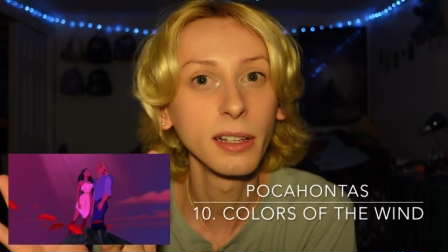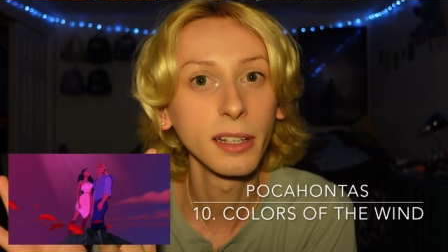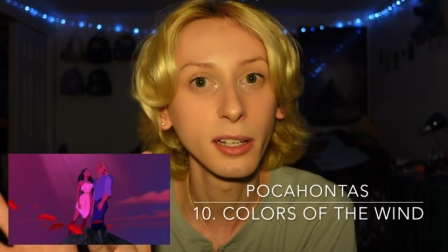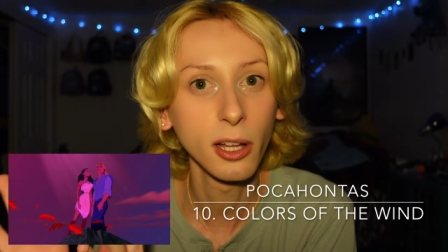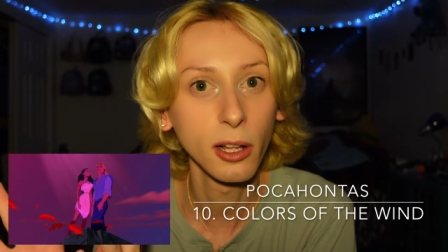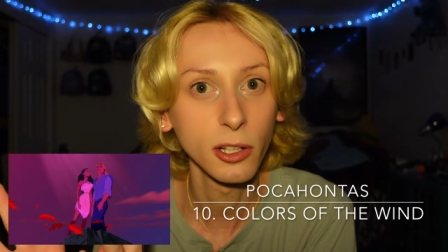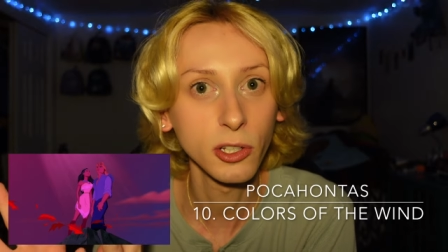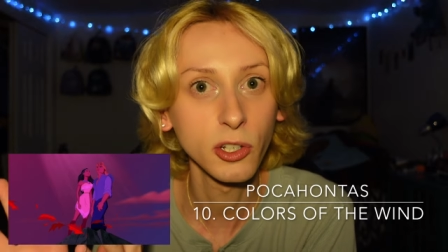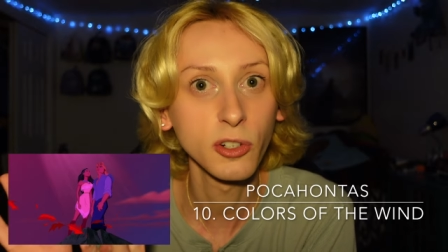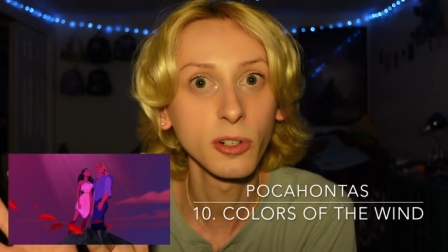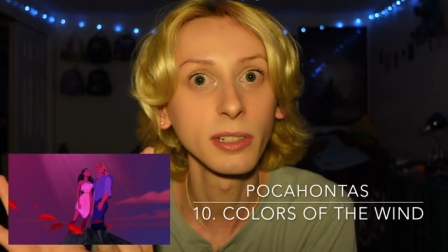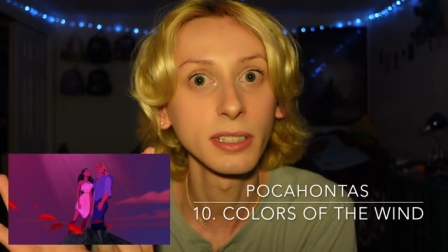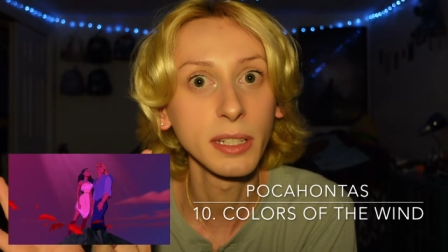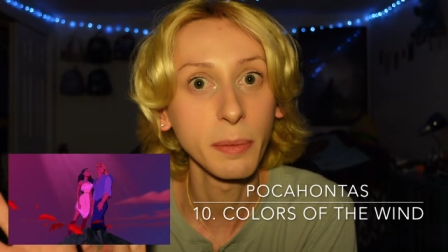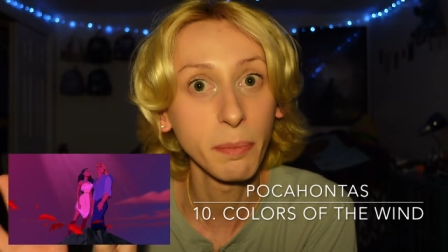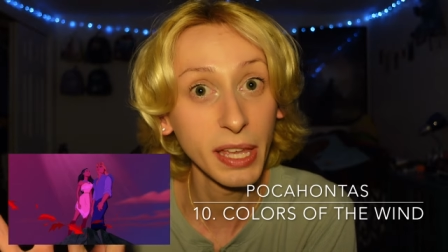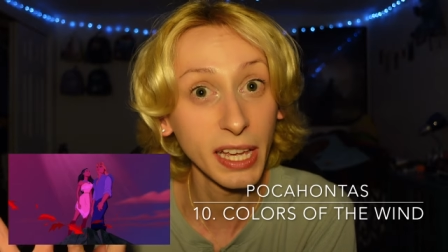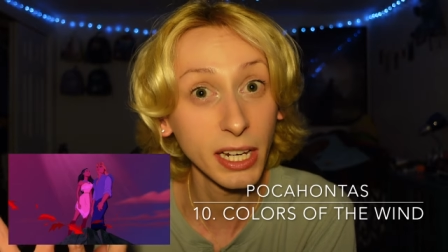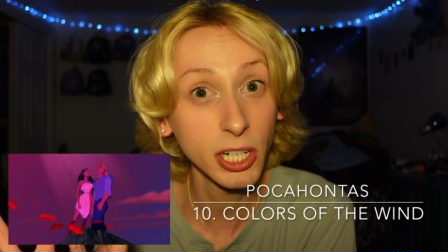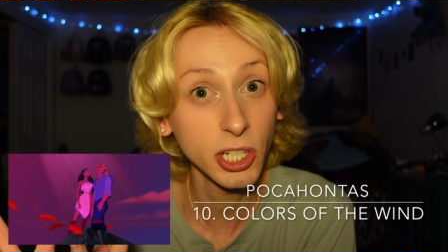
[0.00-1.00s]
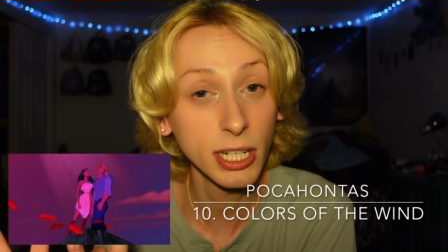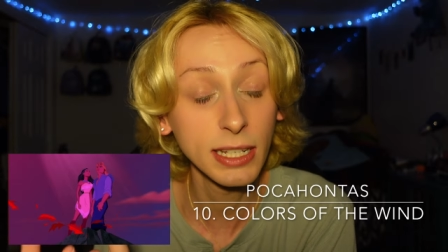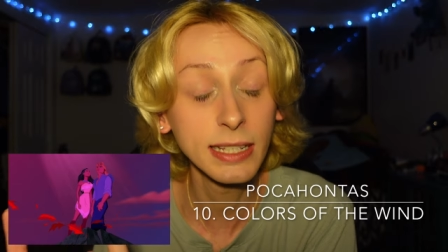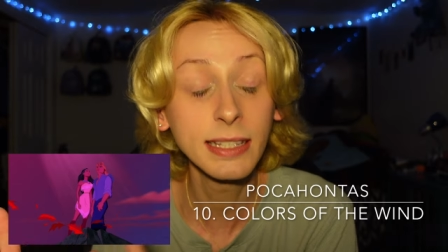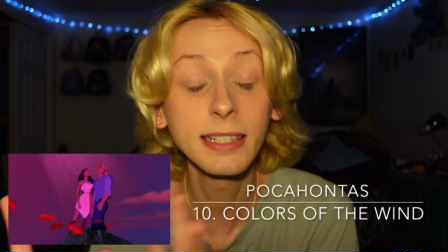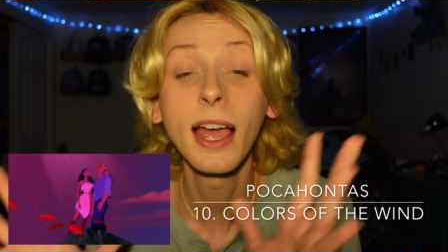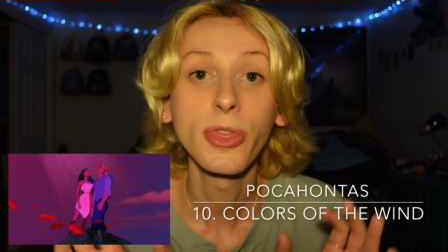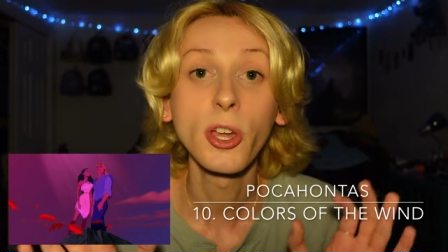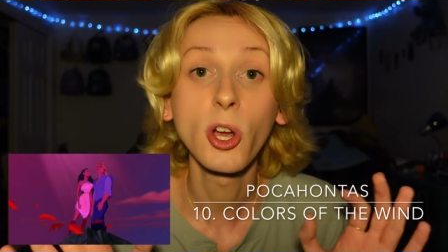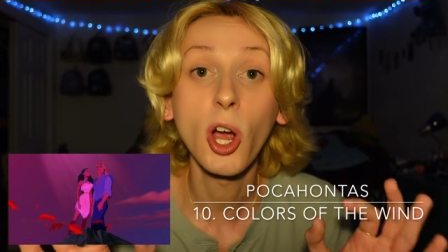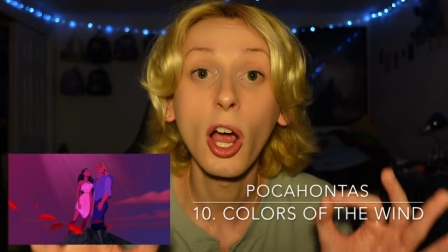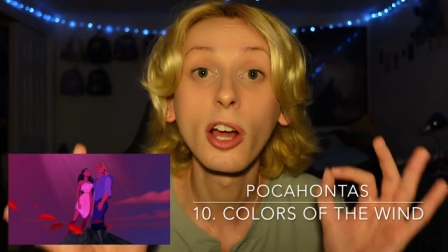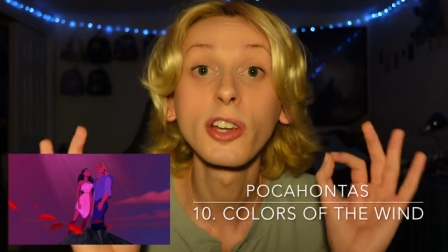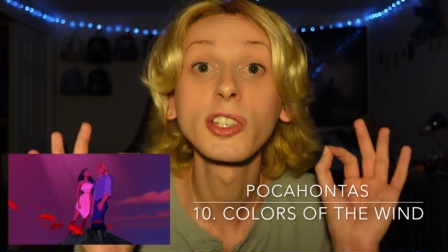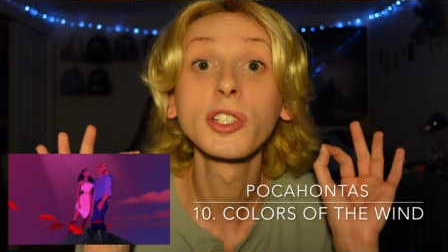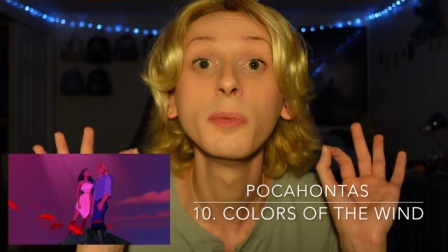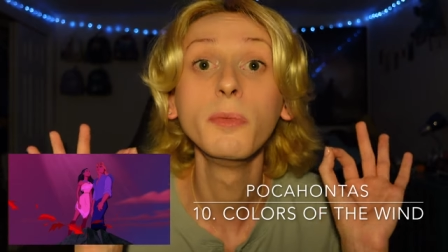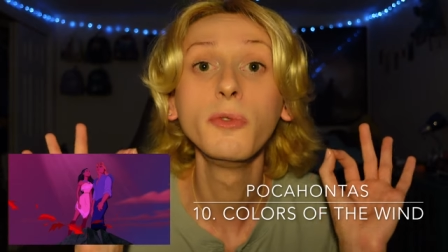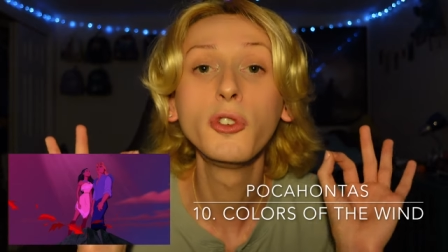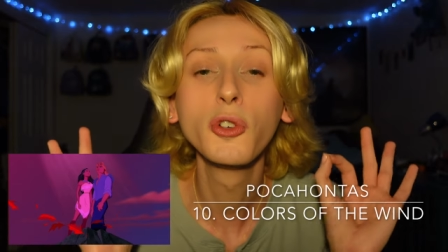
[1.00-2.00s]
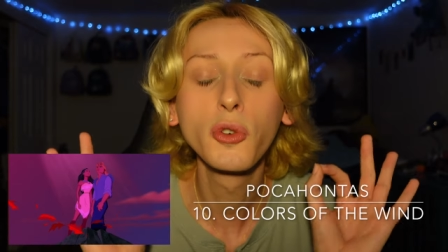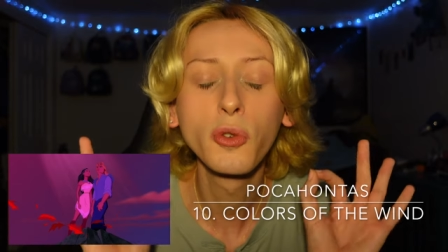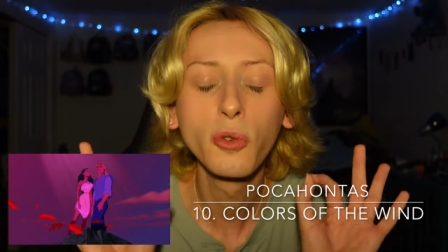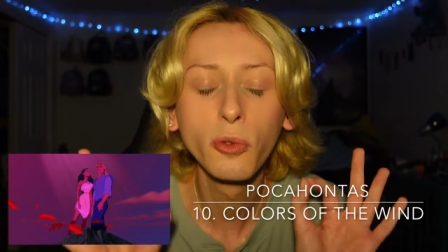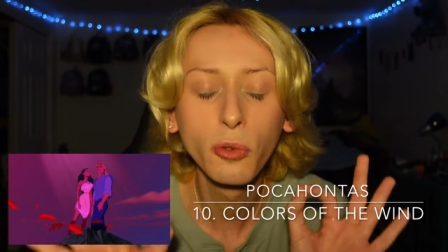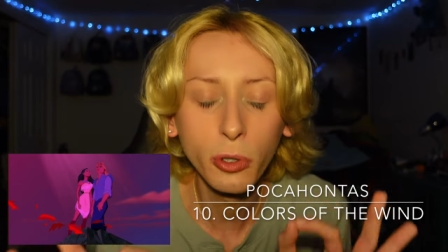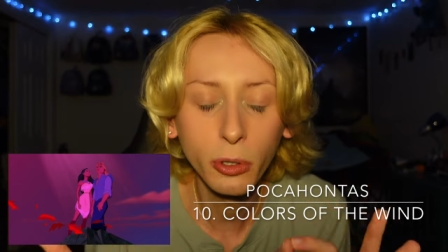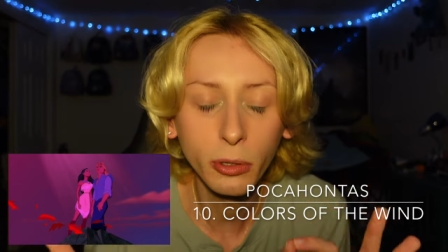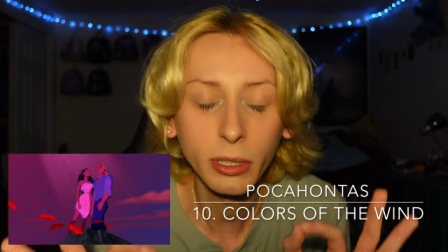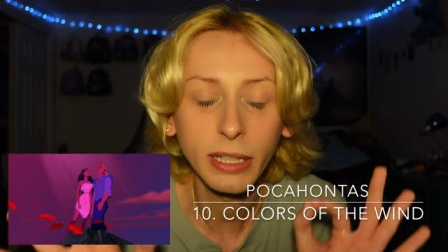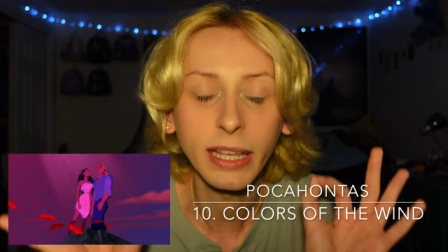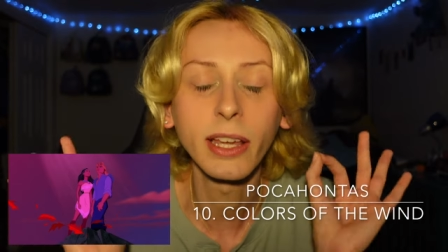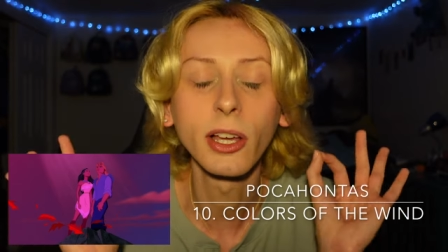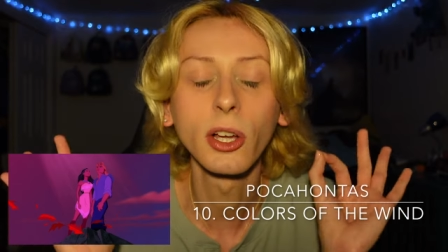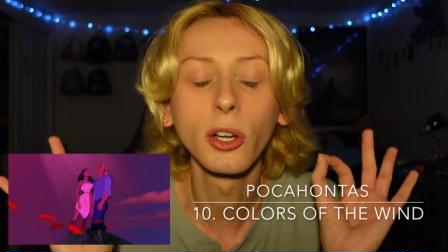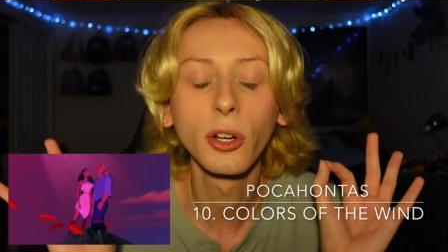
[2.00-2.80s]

and cultural depictions, there are some truly